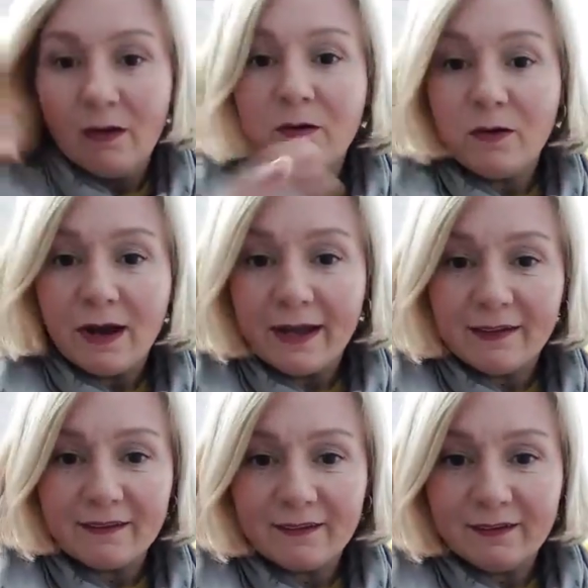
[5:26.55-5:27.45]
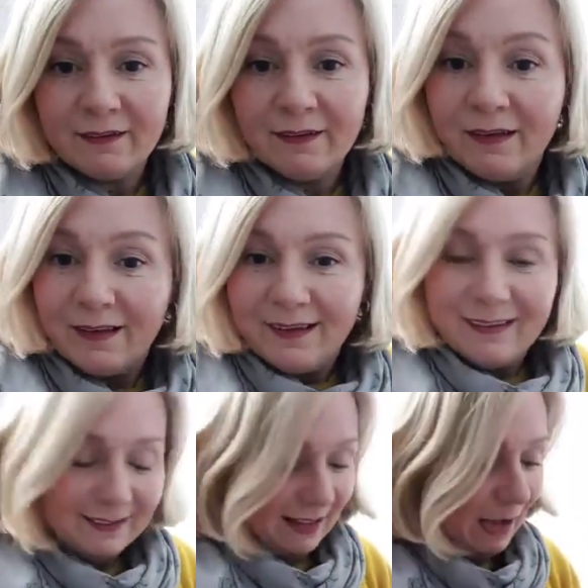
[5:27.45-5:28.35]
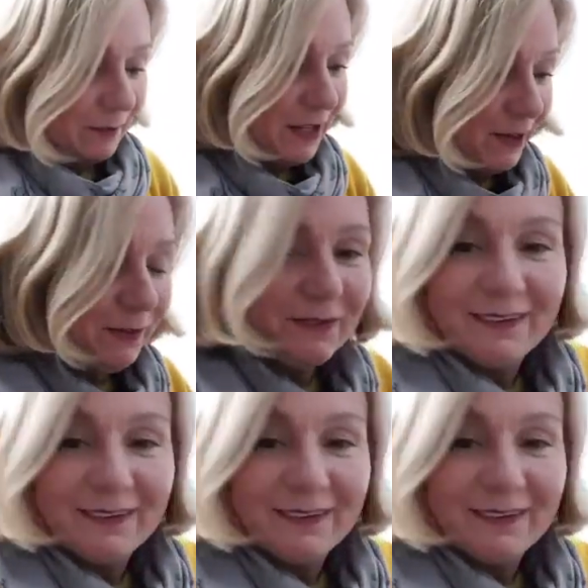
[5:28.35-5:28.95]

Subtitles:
Oh, hi Alison. How are you?